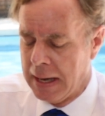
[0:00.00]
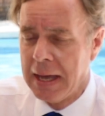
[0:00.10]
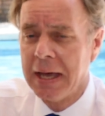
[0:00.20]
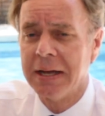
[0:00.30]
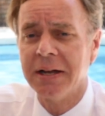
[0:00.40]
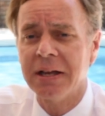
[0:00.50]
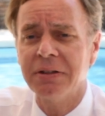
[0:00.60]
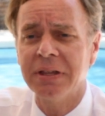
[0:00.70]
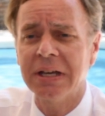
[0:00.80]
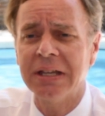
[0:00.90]
And
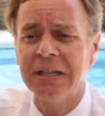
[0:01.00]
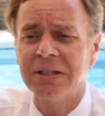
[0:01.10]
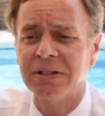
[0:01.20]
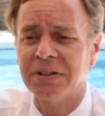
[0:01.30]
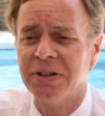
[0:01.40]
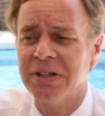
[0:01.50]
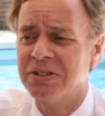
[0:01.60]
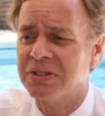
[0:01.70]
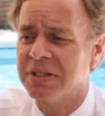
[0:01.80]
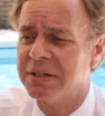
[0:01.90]
another thing I think to learn
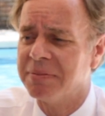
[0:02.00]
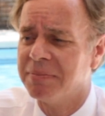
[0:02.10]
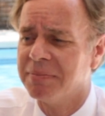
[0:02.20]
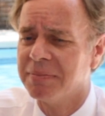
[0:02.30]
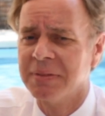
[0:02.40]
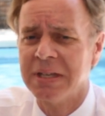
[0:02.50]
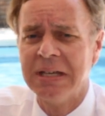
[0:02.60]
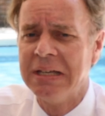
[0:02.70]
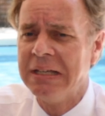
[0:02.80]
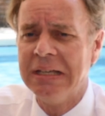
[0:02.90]
is
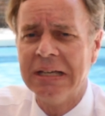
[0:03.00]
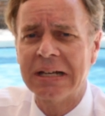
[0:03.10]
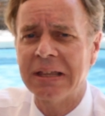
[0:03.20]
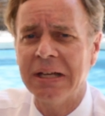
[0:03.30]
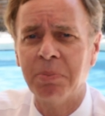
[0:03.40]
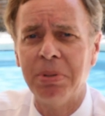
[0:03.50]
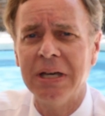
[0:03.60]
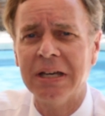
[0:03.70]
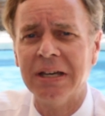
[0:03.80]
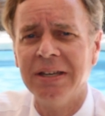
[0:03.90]
you got to think
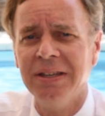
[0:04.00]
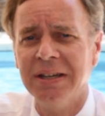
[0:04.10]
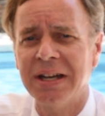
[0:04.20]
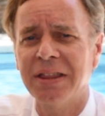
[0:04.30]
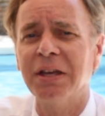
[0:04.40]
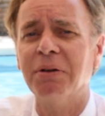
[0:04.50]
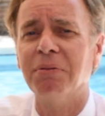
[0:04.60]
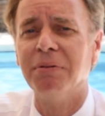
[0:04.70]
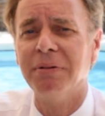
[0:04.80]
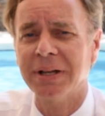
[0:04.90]
big. You got to think
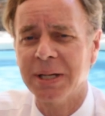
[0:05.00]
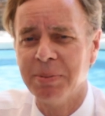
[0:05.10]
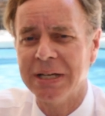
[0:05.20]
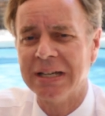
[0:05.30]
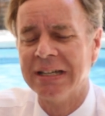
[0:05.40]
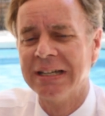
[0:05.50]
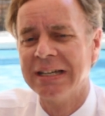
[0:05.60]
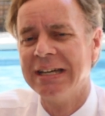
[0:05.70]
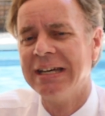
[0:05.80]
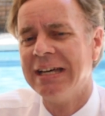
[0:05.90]
really big.
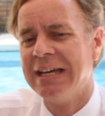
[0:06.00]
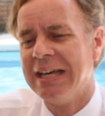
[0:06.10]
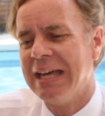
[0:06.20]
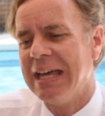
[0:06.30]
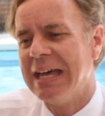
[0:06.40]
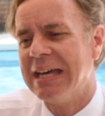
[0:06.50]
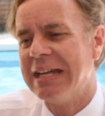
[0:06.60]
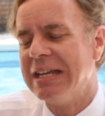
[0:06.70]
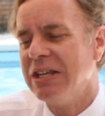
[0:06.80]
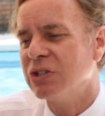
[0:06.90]

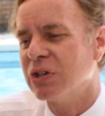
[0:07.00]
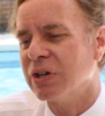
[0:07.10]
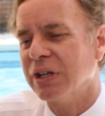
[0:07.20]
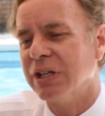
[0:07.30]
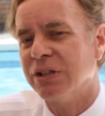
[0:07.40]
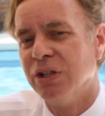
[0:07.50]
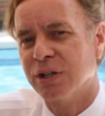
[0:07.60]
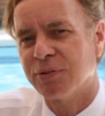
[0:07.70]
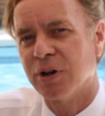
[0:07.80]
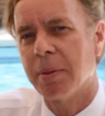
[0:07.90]
And he certainly
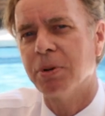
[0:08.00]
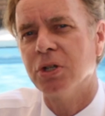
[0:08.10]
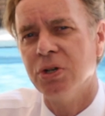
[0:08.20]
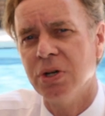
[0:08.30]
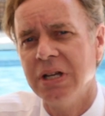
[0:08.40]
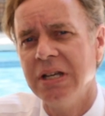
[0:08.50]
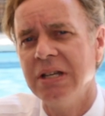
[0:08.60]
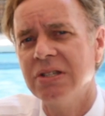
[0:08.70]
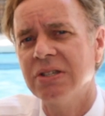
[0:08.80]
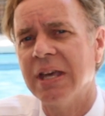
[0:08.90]
looked for
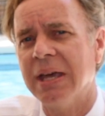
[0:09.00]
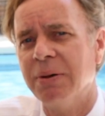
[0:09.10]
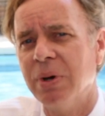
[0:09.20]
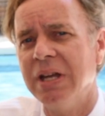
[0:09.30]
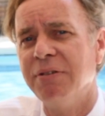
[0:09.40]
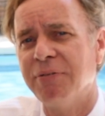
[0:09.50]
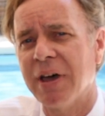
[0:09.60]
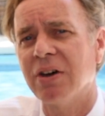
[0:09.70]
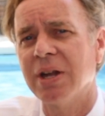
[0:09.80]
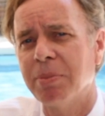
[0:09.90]
opportunities, and when he
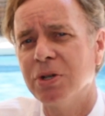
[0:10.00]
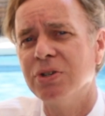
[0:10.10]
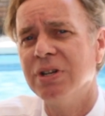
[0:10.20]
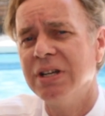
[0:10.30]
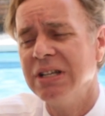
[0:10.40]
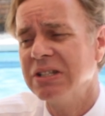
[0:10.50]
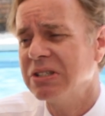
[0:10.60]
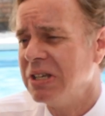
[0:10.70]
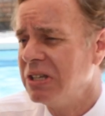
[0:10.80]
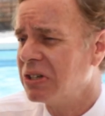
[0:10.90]
found
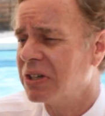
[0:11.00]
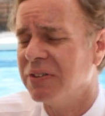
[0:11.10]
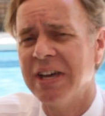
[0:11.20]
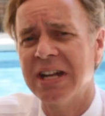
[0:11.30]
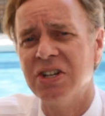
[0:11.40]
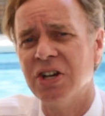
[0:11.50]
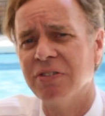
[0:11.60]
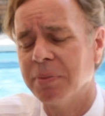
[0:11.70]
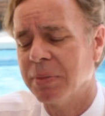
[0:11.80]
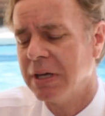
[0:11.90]
opportunities, he took advantage
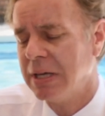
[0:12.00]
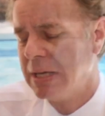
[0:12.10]
of them.